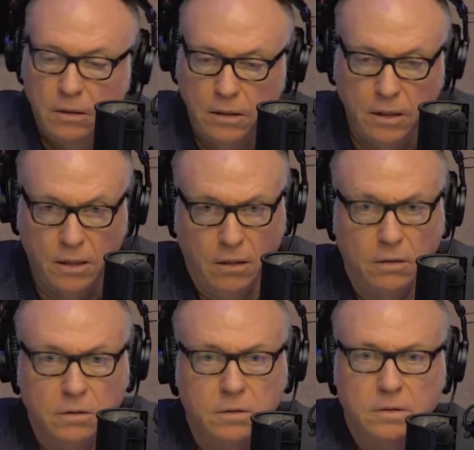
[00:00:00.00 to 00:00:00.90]

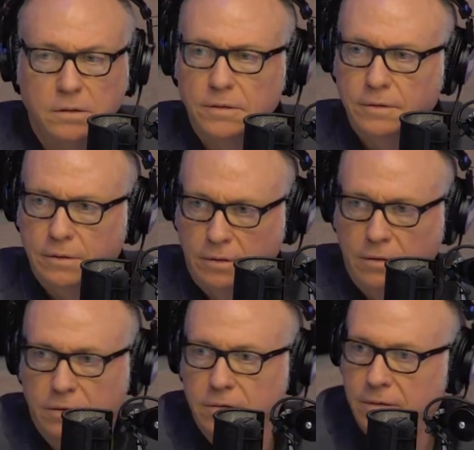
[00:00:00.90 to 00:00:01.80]
La, da, da,
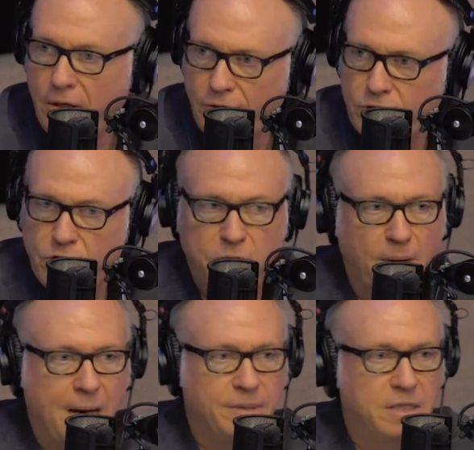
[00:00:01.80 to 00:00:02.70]
da. This is the
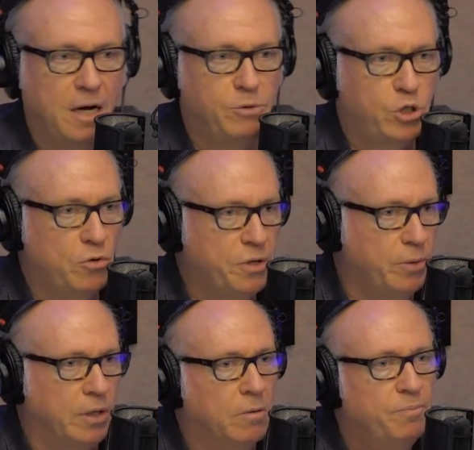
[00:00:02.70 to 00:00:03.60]
Bob and Tom Show. There we
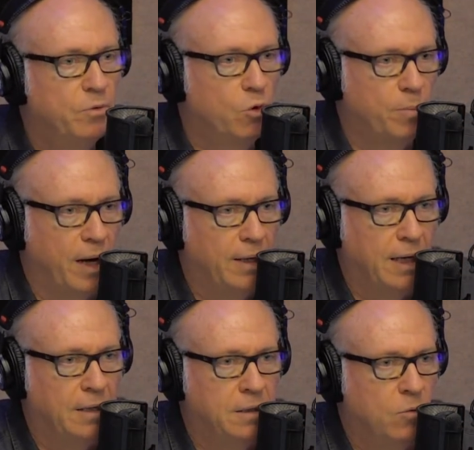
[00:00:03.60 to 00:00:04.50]
go. We're back,
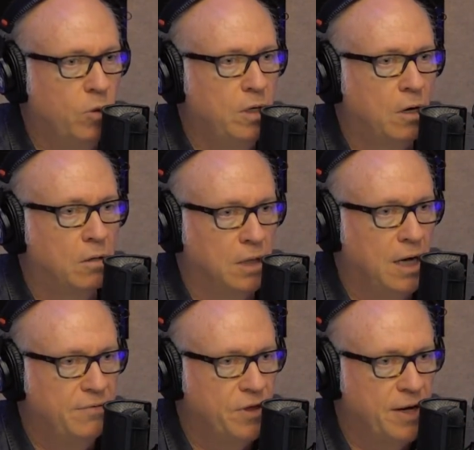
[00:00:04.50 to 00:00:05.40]
and we are
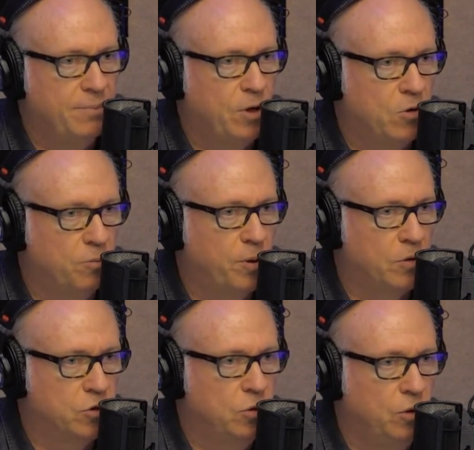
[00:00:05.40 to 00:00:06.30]
live in the Napa Auto
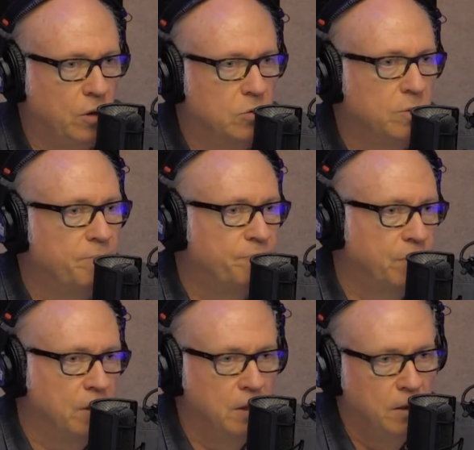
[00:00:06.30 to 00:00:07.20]
Parts Studios.
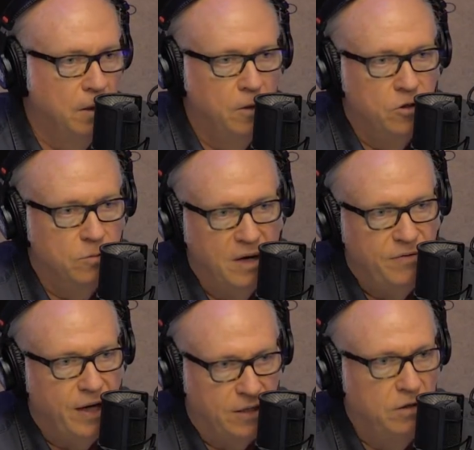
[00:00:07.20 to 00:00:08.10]
Some
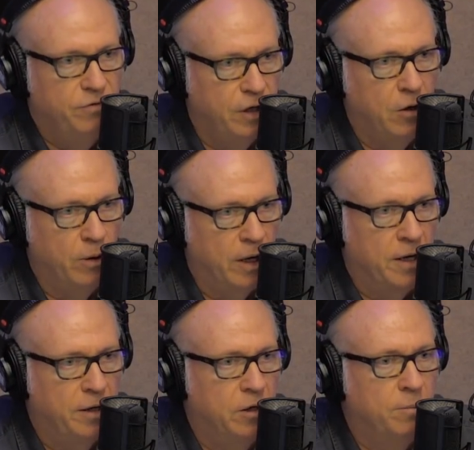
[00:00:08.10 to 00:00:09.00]
heavy activity going on
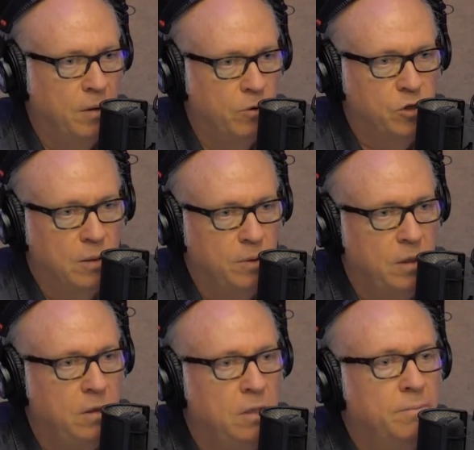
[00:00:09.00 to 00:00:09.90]
in here, by which I
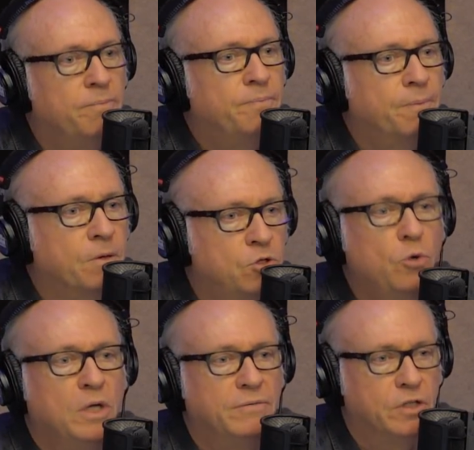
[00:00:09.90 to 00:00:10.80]
mean the
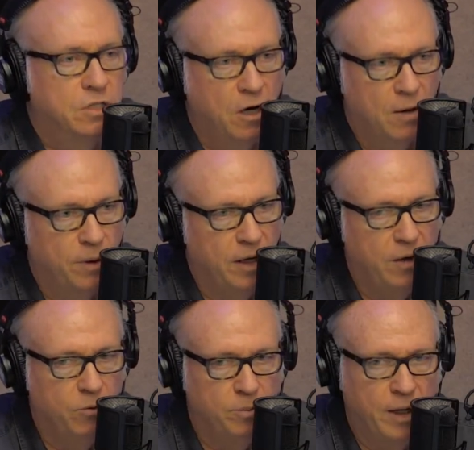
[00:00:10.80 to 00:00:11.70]
tuning of a guitar by
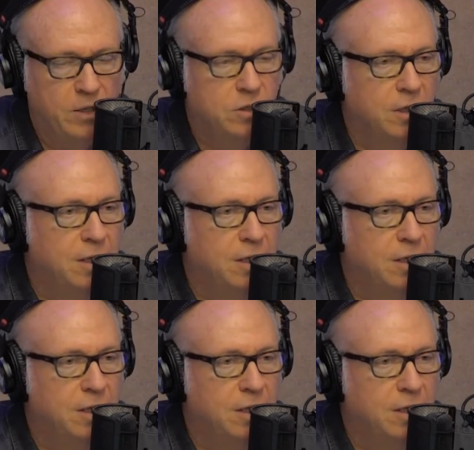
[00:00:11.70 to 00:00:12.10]
Heywood Banks.